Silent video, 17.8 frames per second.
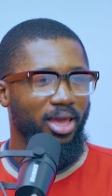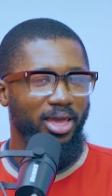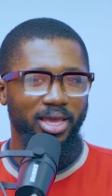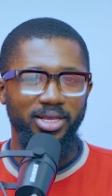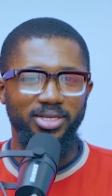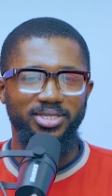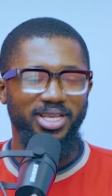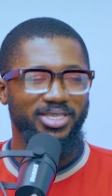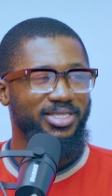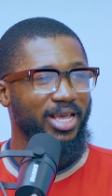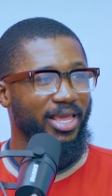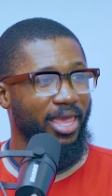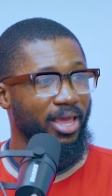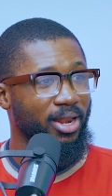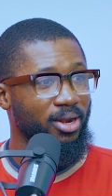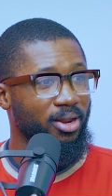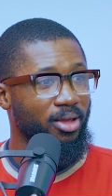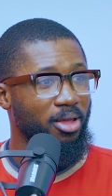he is the
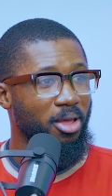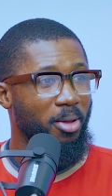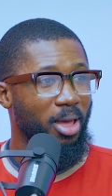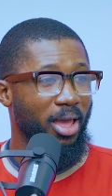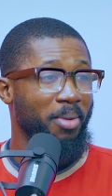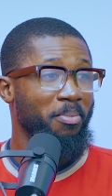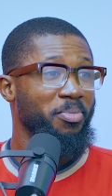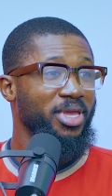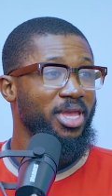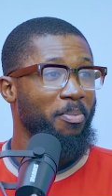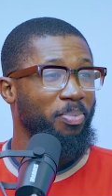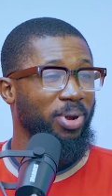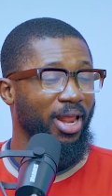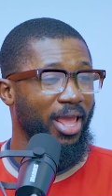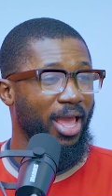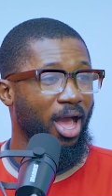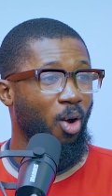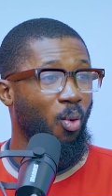second NBA
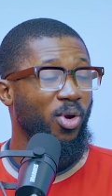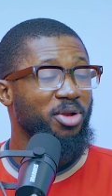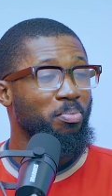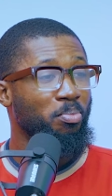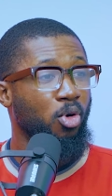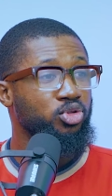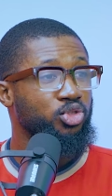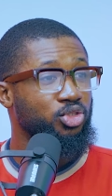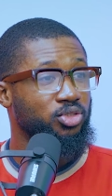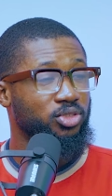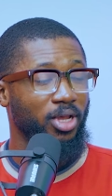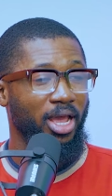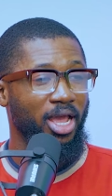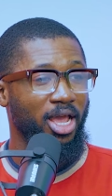player with most